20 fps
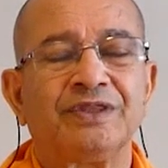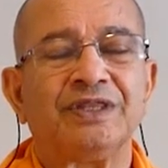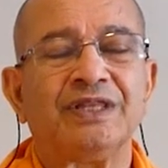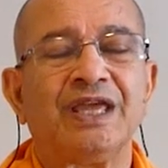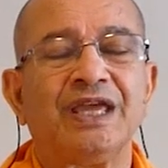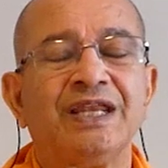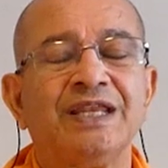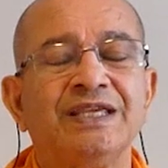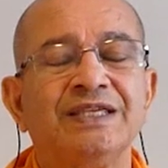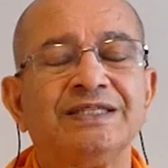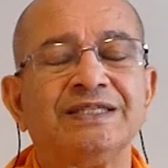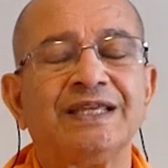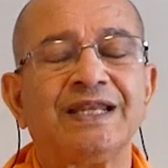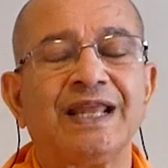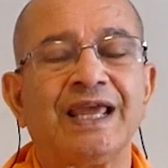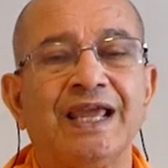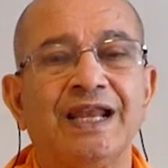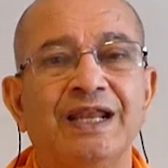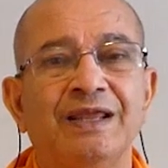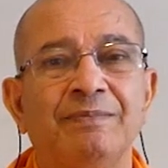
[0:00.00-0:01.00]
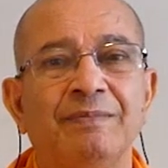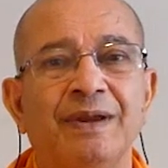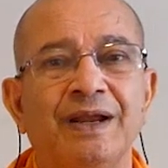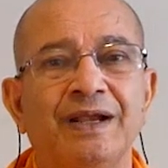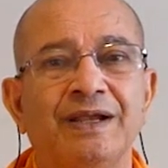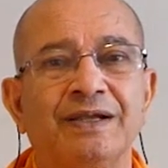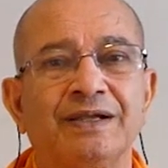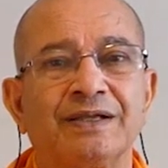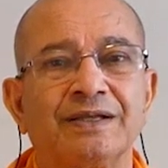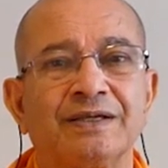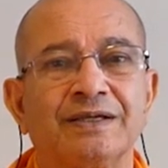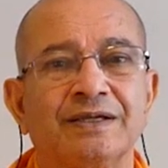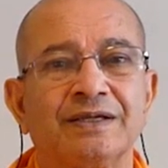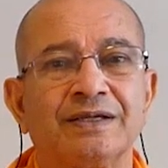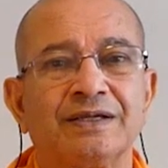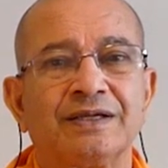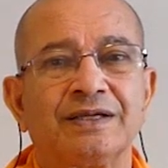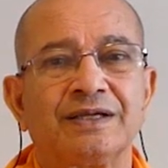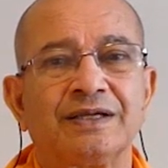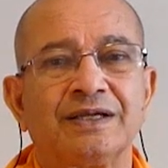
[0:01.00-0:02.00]
There is an element
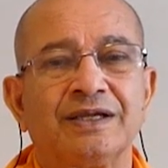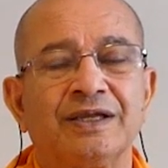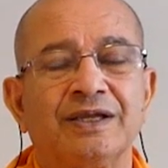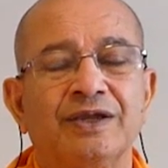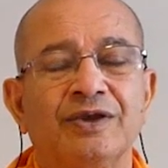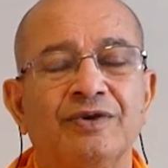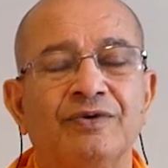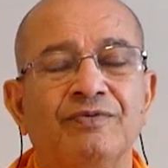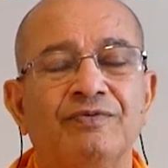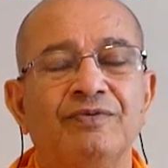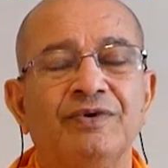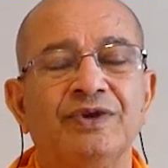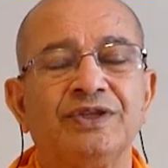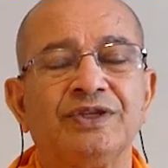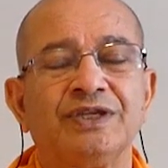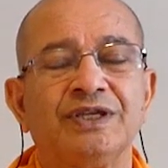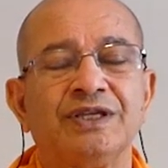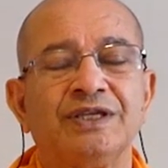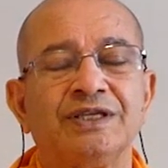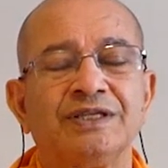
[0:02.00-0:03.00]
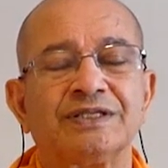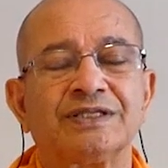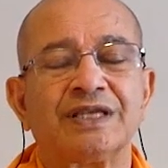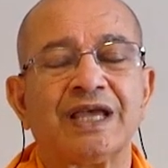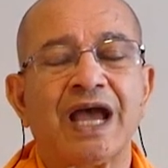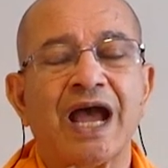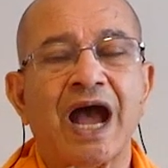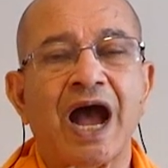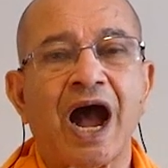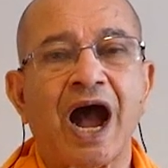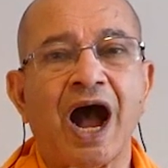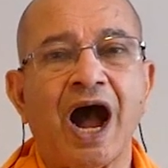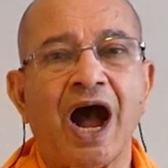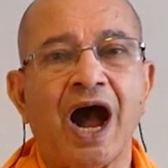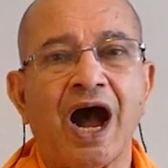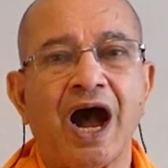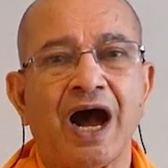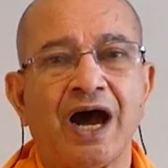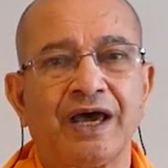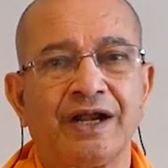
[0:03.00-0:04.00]
which is
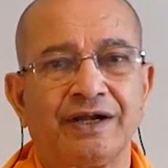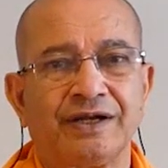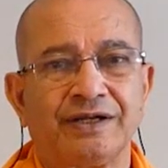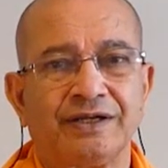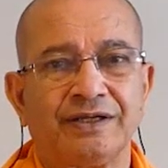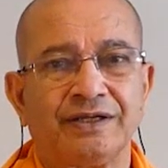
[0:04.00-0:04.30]
heart,